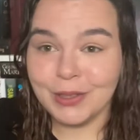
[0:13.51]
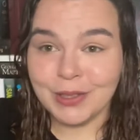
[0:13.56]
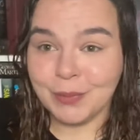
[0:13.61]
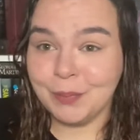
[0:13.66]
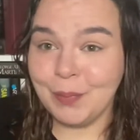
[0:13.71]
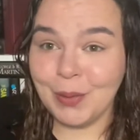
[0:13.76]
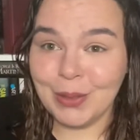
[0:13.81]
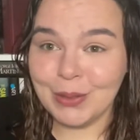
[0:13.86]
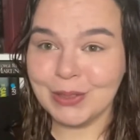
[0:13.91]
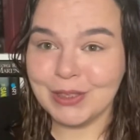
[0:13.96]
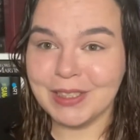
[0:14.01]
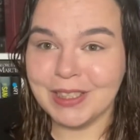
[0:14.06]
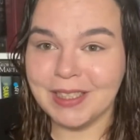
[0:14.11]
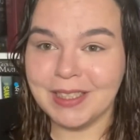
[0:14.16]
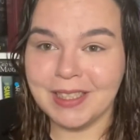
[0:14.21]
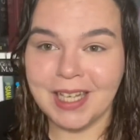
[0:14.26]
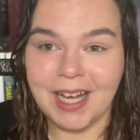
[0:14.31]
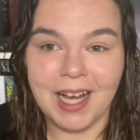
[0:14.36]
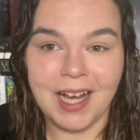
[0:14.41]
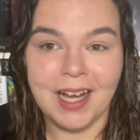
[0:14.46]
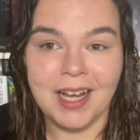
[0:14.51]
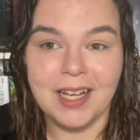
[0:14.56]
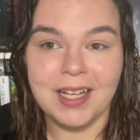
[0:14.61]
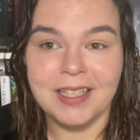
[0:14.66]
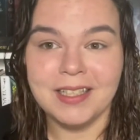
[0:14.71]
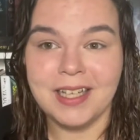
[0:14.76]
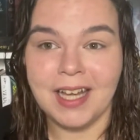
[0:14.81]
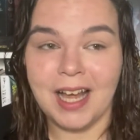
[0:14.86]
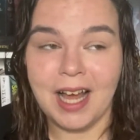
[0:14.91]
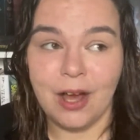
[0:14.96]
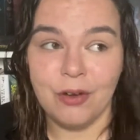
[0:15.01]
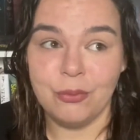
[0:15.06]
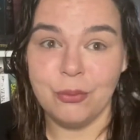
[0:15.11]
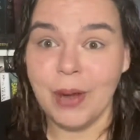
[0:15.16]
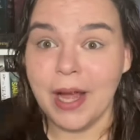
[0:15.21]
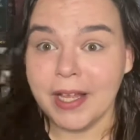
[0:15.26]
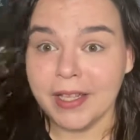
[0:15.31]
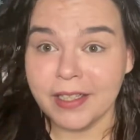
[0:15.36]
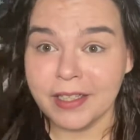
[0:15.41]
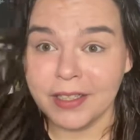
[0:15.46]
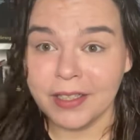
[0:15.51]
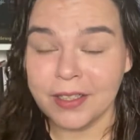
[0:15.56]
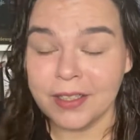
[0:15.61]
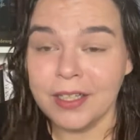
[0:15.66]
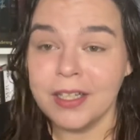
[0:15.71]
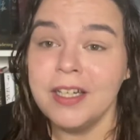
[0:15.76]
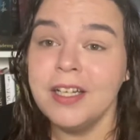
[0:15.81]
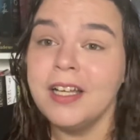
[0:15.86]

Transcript: unboxing and I have wet hair.